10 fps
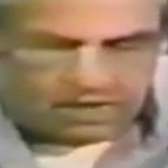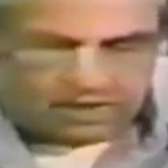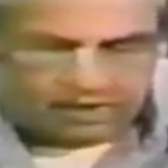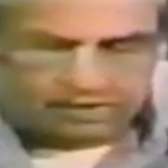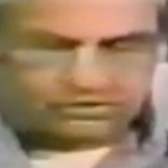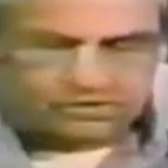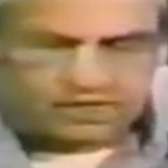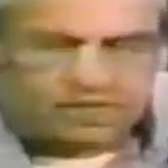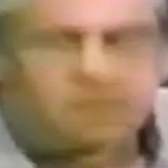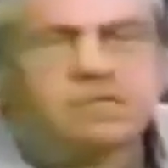
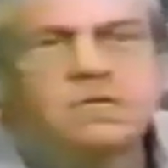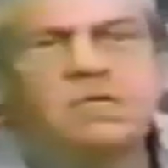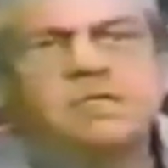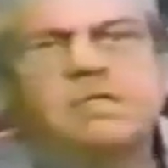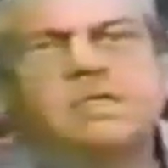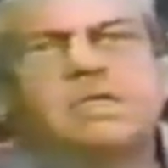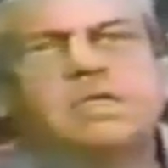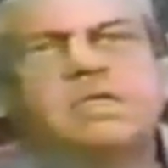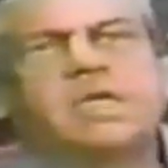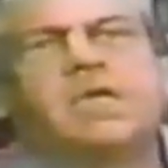Instead,
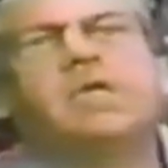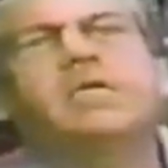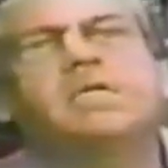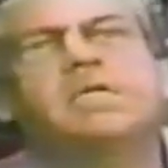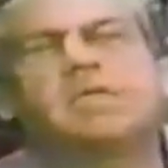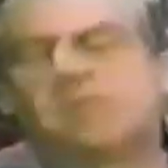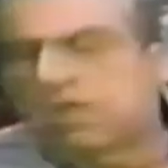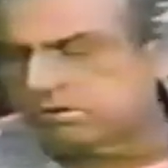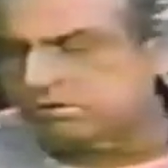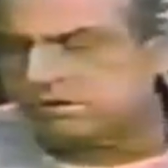they
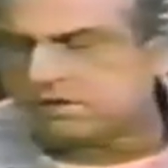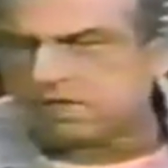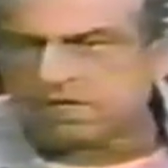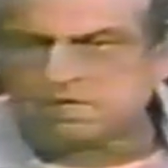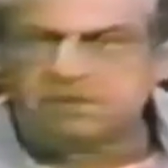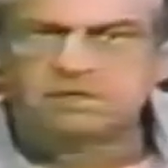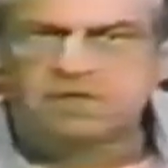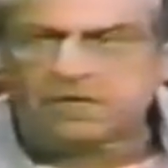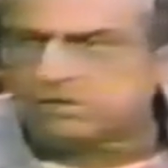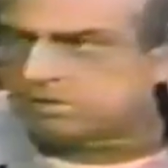launched a
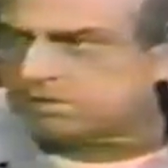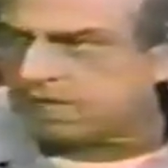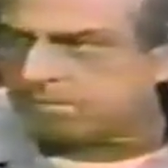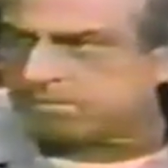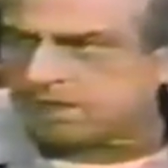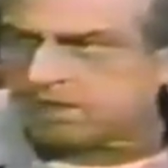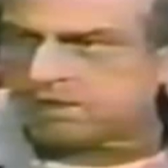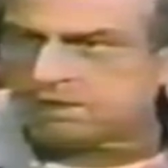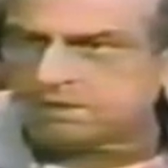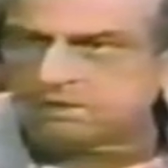national
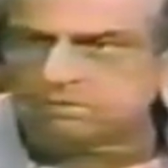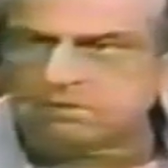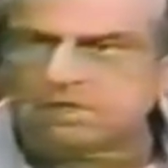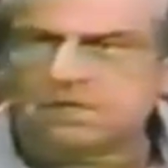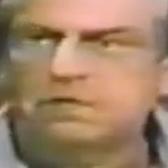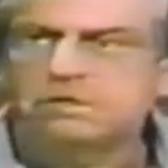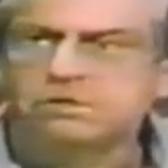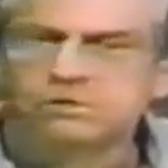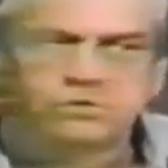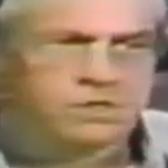campaign
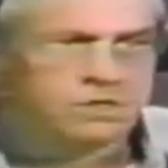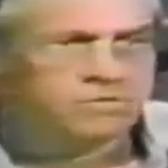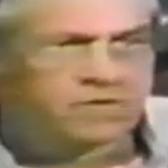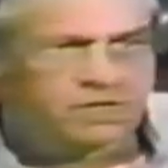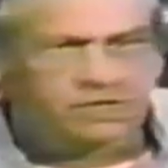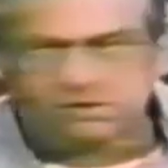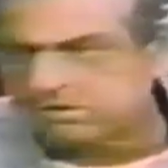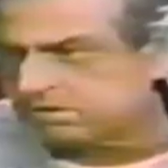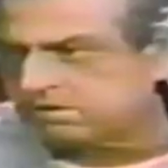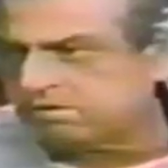using various
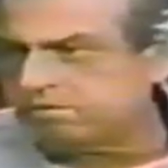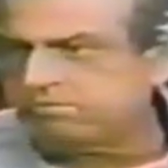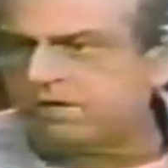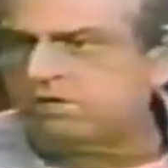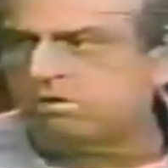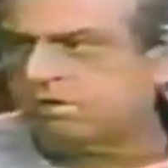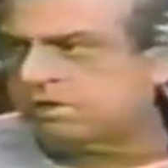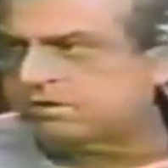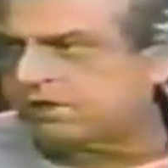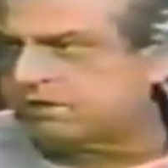fake
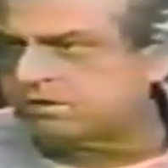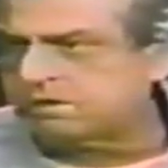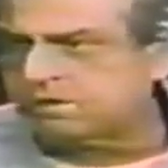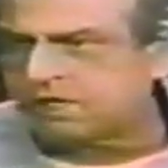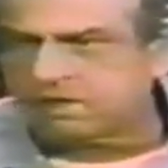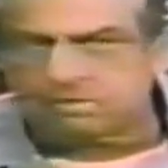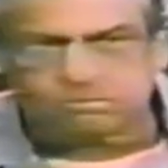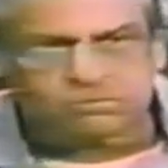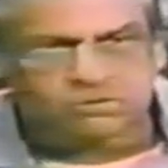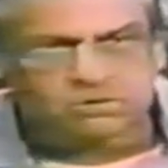organizational
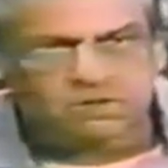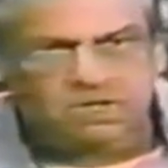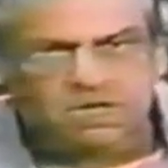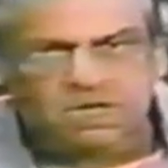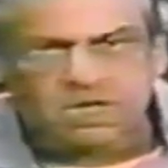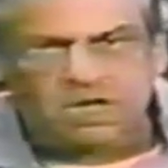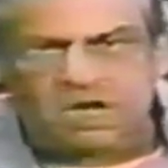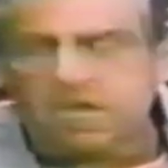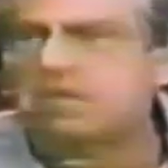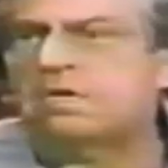names
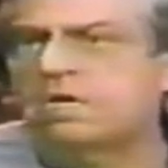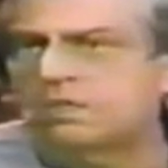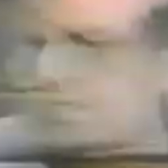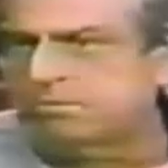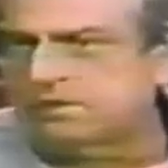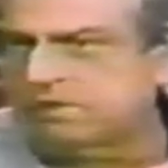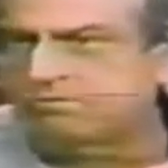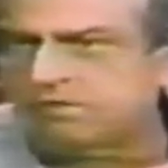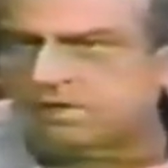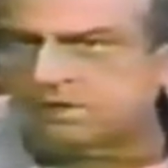and unlimited
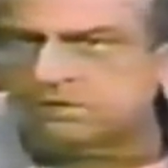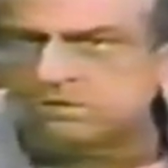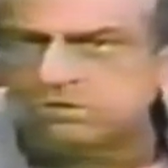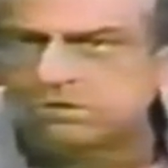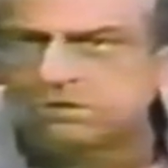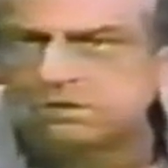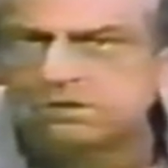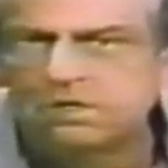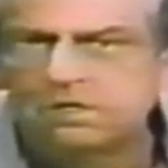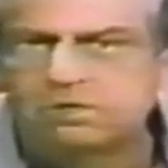funds
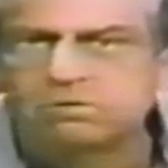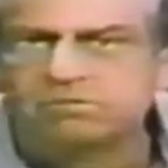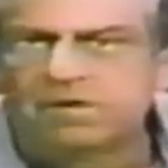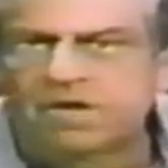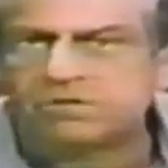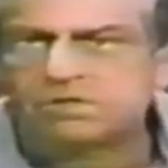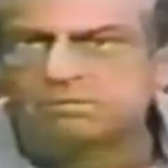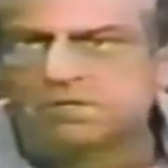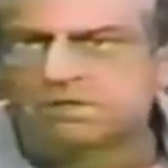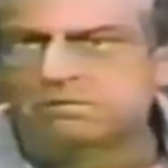to advise the
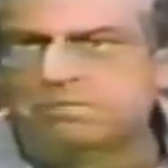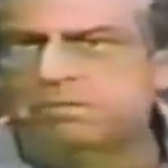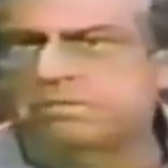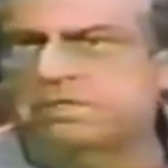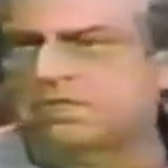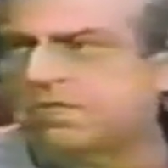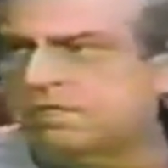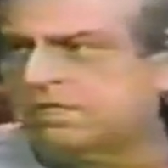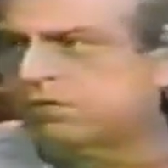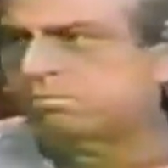American people that they
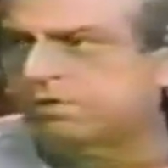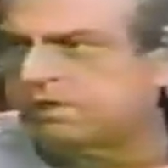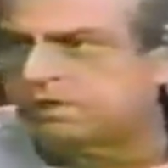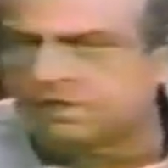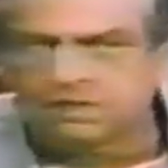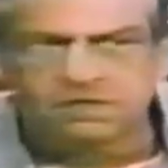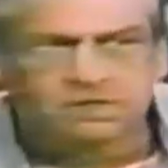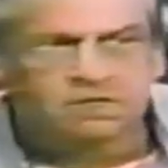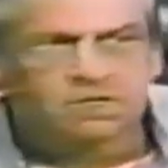desperately needed